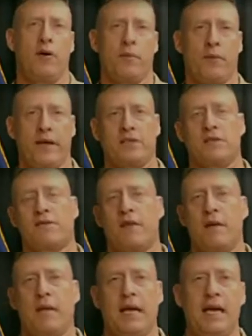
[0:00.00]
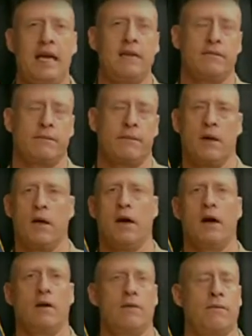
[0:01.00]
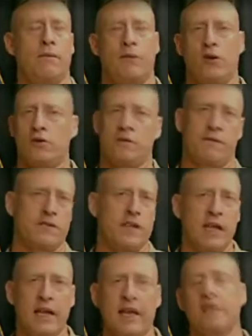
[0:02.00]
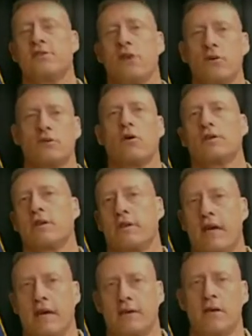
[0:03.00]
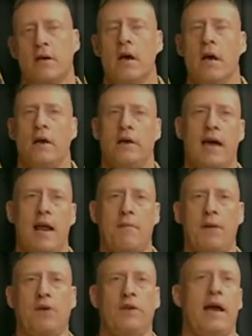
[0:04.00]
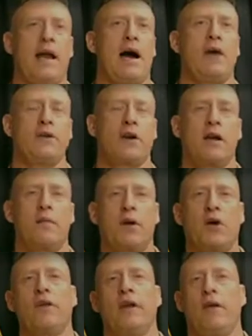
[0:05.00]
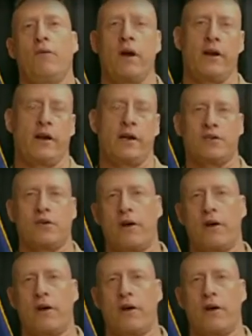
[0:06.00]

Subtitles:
in places for them to eat, use the facilities, those sorts of things. You got to build that out. You're going to build in where you're going to store